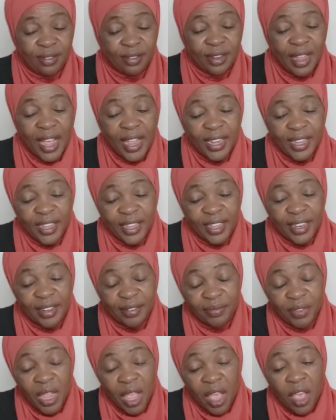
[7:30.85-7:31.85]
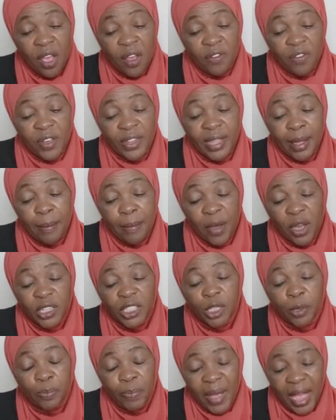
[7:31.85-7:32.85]
adding in. For the
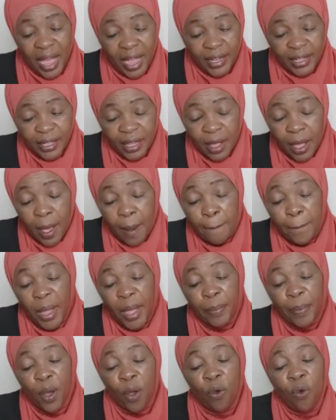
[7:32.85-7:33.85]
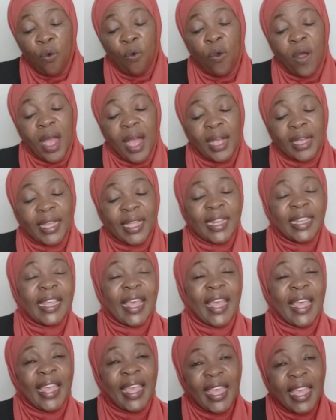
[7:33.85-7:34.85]
most part, people who work in
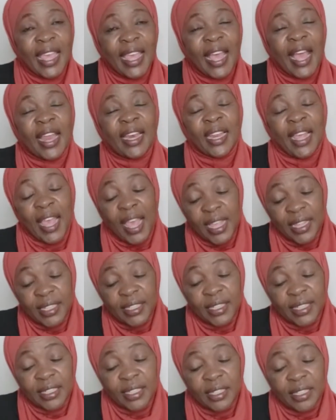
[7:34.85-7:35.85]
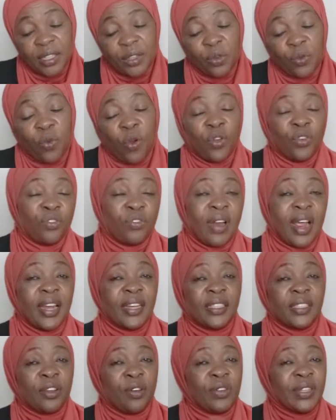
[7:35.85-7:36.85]
the E and S
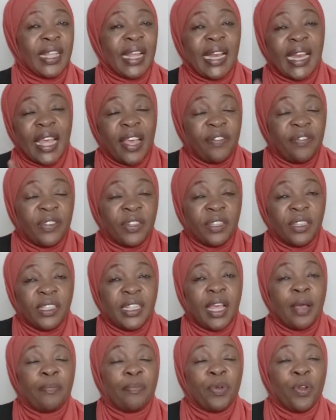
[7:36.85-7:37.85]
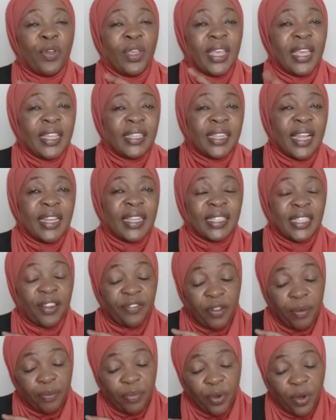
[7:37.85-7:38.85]
quadrants on the left, the employees and the
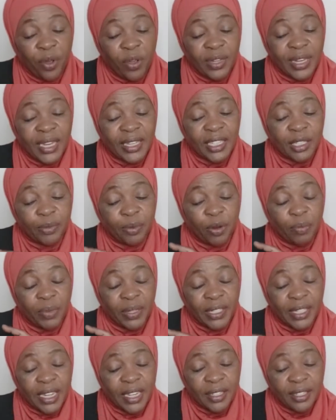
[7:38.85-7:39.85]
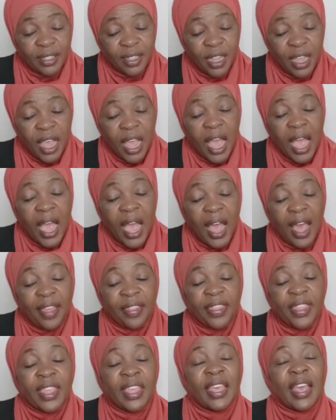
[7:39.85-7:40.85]
self-employed and the small business,
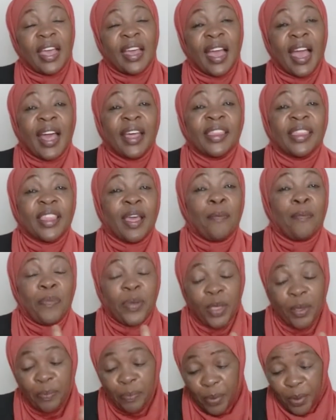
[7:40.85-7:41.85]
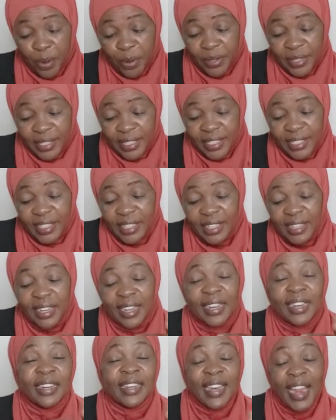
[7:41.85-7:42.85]
are the other people's
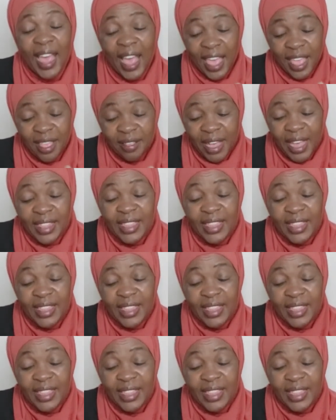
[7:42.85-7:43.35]
time,